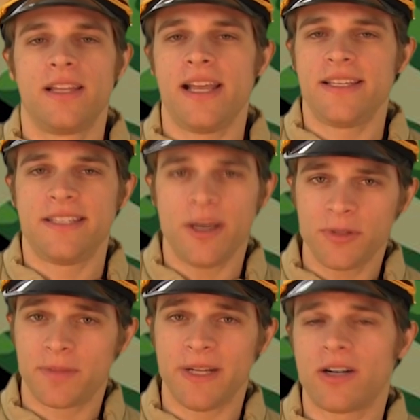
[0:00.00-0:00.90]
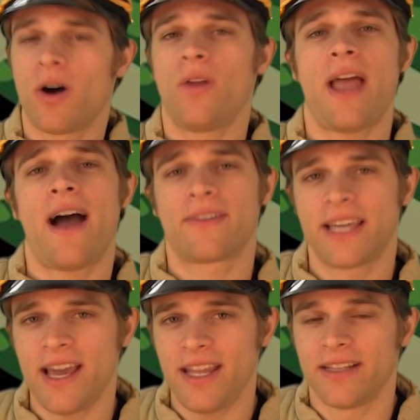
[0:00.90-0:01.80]
They used to be called
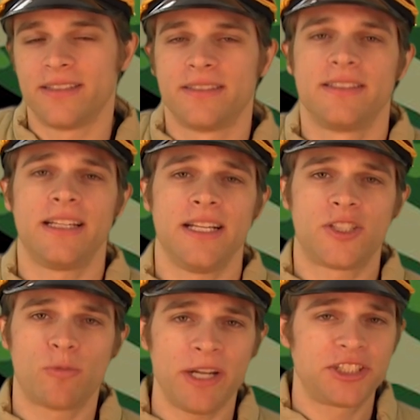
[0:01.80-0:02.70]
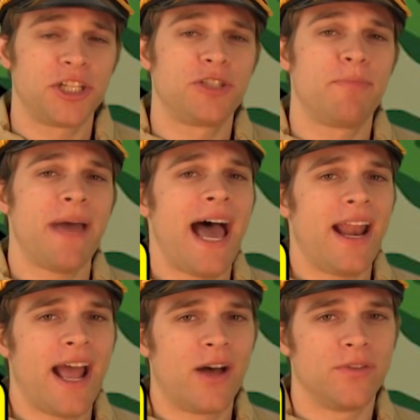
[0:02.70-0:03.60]
al-Qaeda. Then they switched to Jabhat
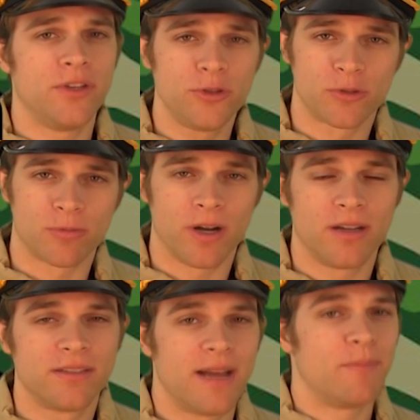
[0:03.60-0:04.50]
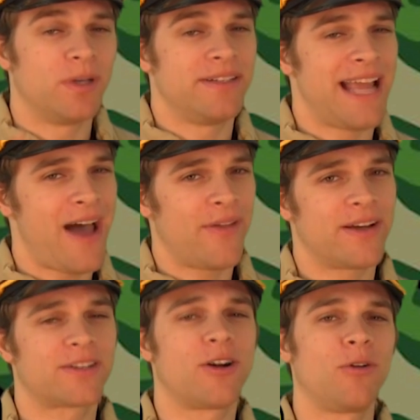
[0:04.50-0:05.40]
al-Nusra. But now
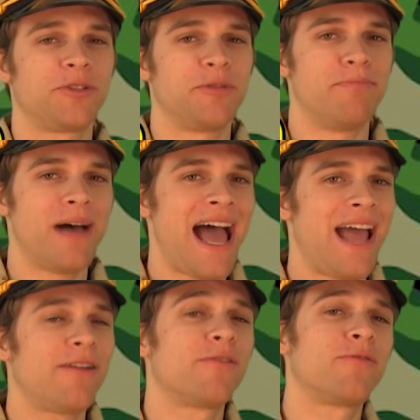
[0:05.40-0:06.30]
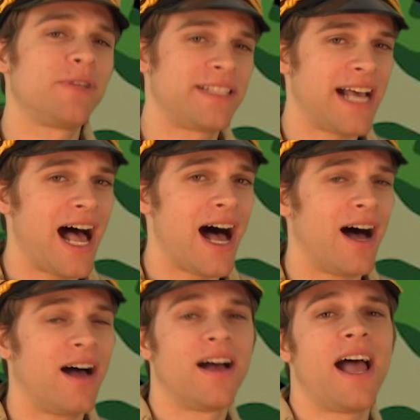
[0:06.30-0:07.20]
they're called Jabhat
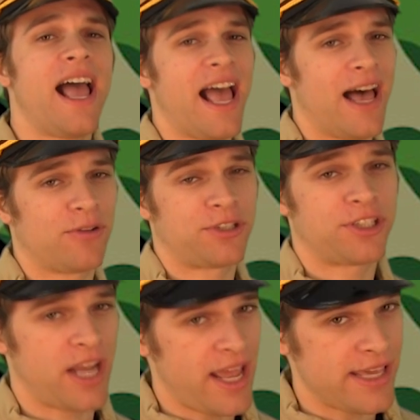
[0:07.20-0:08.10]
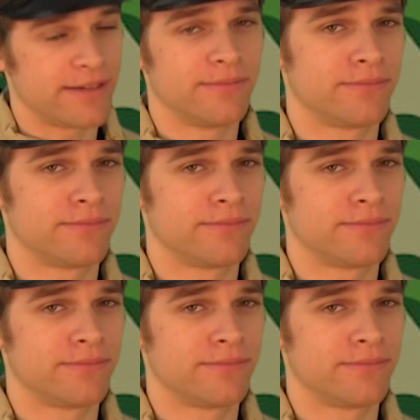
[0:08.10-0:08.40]
Fatah al-Sham.